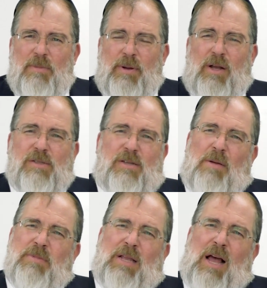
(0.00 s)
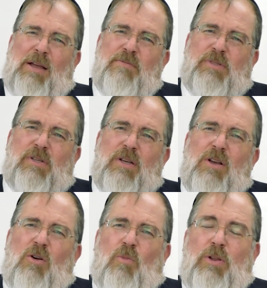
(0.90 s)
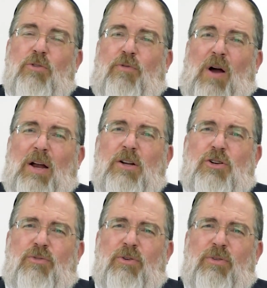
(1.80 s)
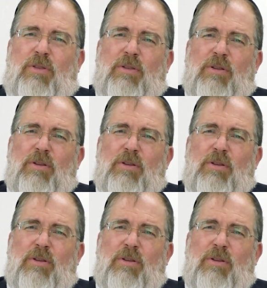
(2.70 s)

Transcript: because sometimes when you find truth,